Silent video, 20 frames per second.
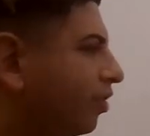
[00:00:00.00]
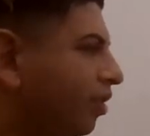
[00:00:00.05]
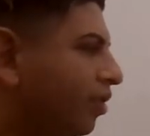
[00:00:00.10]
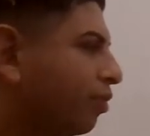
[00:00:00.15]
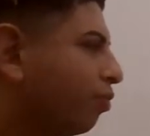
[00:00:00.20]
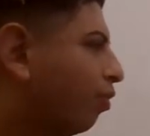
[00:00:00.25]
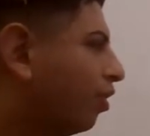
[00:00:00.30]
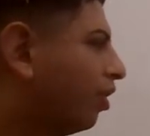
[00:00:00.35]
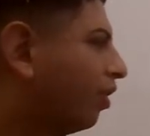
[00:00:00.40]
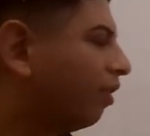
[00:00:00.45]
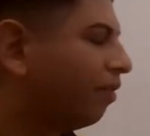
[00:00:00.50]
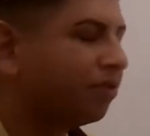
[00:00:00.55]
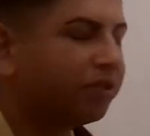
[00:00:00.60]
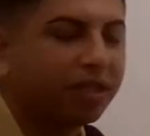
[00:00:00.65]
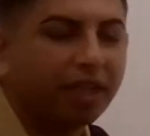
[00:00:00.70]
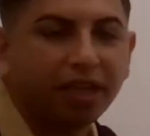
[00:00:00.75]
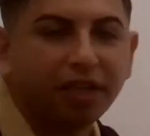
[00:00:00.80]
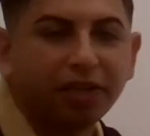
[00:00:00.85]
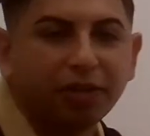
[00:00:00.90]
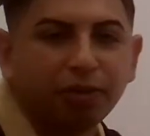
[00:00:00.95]
it's just one of
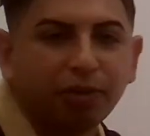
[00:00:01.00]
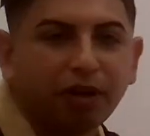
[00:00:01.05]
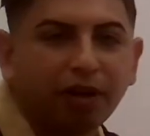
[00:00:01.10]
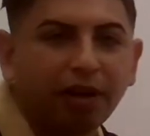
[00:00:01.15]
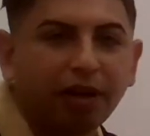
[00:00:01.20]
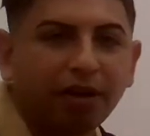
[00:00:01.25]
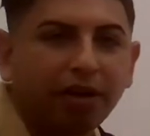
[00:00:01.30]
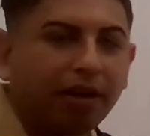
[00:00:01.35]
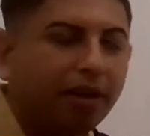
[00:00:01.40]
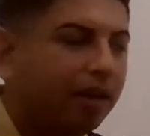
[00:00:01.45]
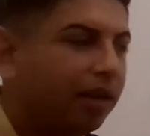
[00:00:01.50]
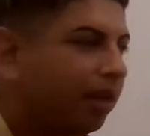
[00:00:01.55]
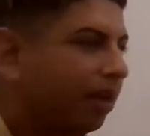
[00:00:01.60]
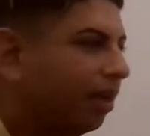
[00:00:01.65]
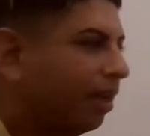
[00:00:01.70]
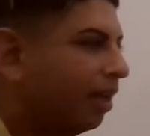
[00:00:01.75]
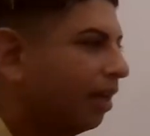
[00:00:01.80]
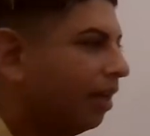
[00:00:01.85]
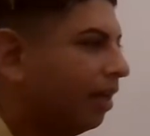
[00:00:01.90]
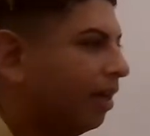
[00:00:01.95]
those things where
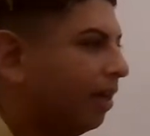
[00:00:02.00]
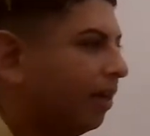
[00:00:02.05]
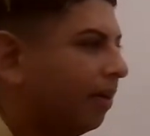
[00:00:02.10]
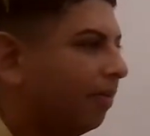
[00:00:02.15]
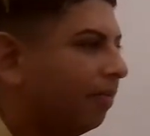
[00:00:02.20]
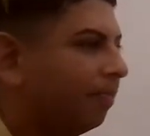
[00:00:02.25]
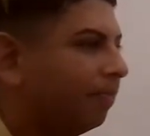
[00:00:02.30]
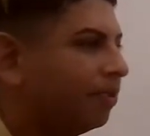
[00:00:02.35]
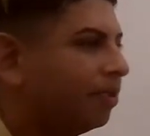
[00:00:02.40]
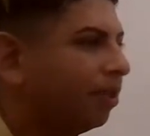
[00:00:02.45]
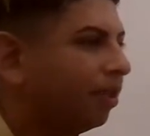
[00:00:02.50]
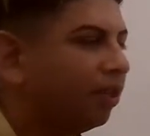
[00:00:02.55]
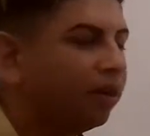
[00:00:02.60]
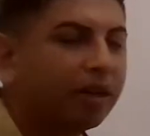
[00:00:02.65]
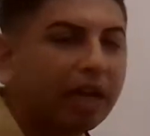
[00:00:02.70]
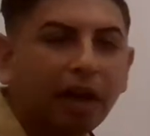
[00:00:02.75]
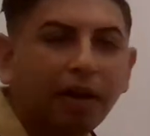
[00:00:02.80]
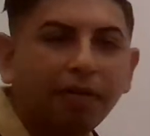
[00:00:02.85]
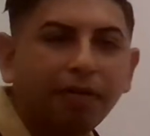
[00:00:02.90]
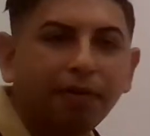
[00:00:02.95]
to
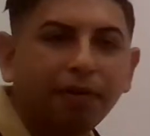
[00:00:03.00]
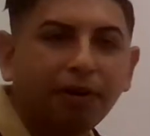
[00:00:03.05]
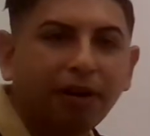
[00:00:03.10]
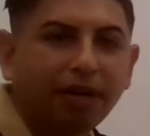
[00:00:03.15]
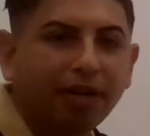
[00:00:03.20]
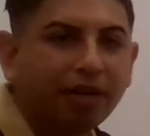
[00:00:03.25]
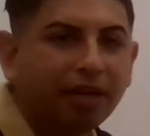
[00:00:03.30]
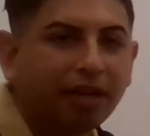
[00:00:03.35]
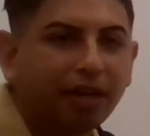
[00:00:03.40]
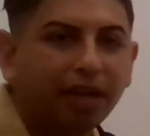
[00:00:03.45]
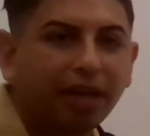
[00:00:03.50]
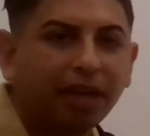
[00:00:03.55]
look out for, and